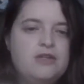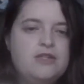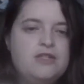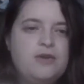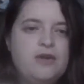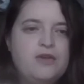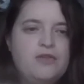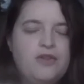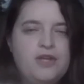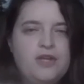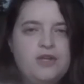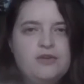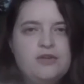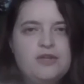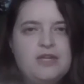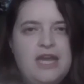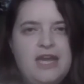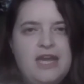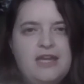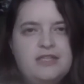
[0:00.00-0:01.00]
So I think
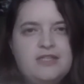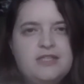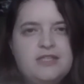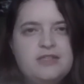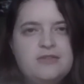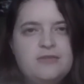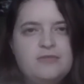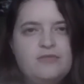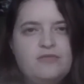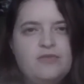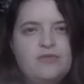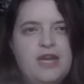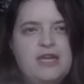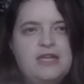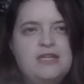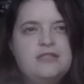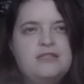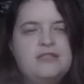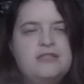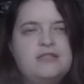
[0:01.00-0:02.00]
our case
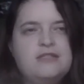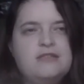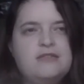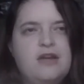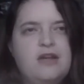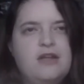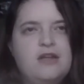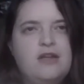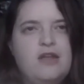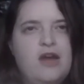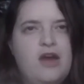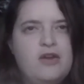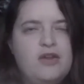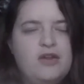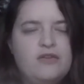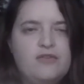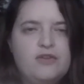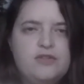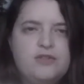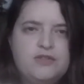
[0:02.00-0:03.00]
raised a lot
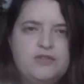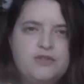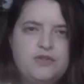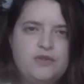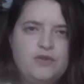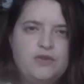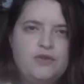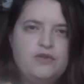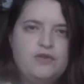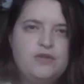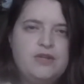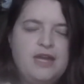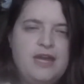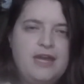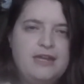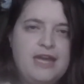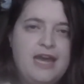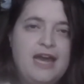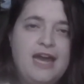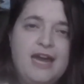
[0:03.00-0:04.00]
of concern
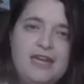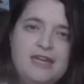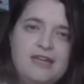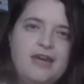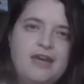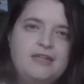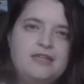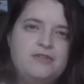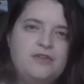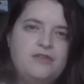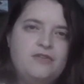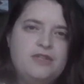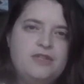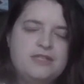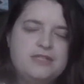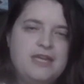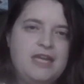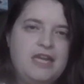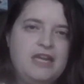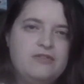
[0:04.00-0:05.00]
and highlighted that
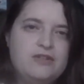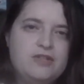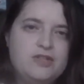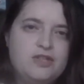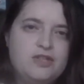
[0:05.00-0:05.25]
this kind of